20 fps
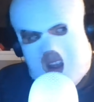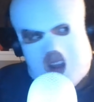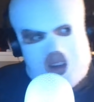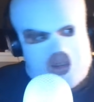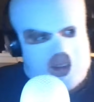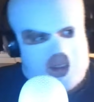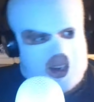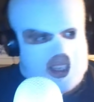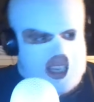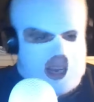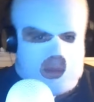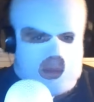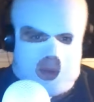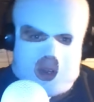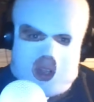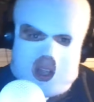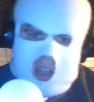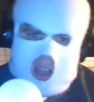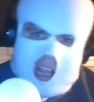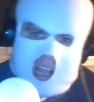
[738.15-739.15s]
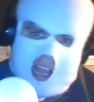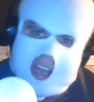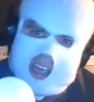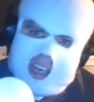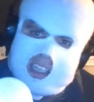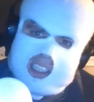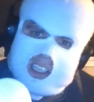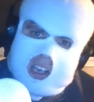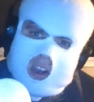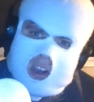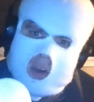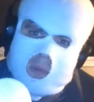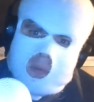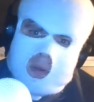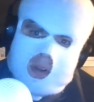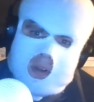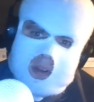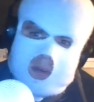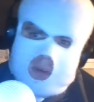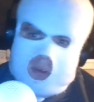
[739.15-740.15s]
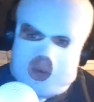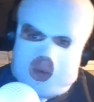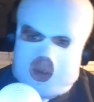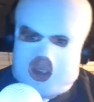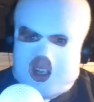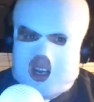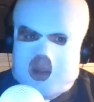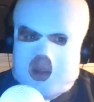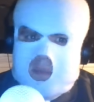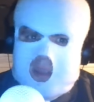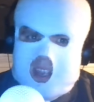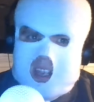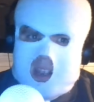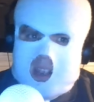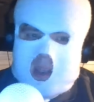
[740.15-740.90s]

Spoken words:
For example, Kaleidoscope, which was going to be,